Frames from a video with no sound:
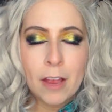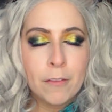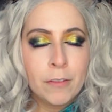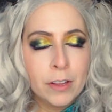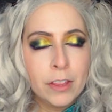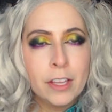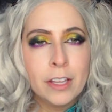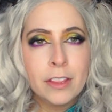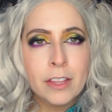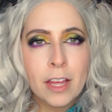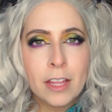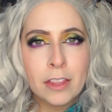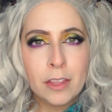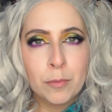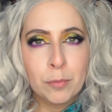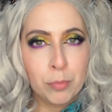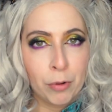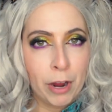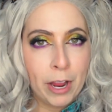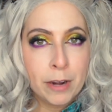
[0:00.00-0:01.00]
everything that
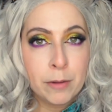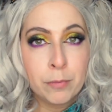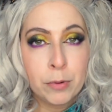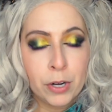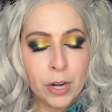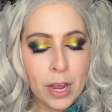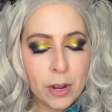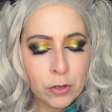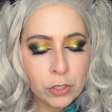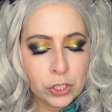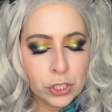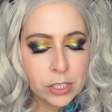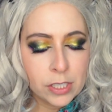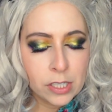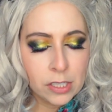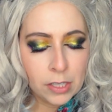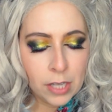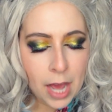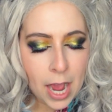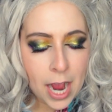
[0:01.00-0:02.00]
the brand put out
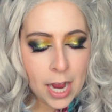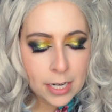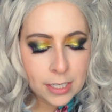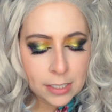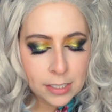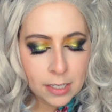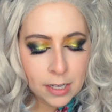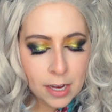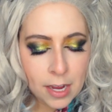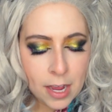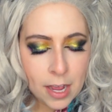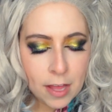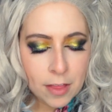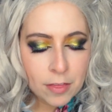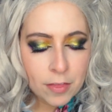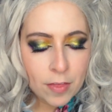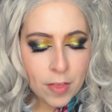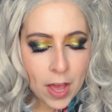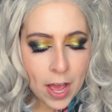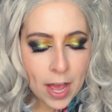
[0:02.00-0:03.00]
just lacked
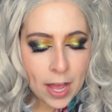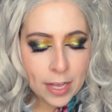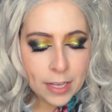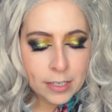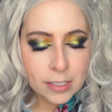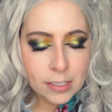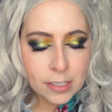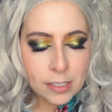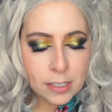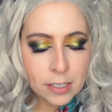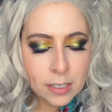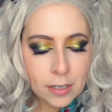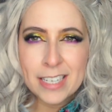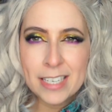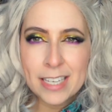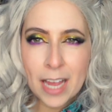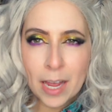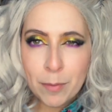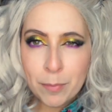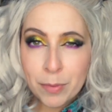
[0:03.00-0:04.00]
that
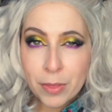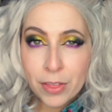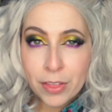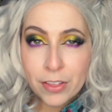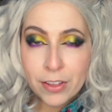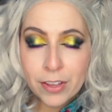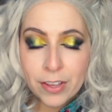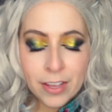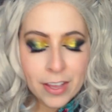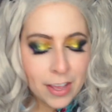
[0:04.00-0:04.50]
depth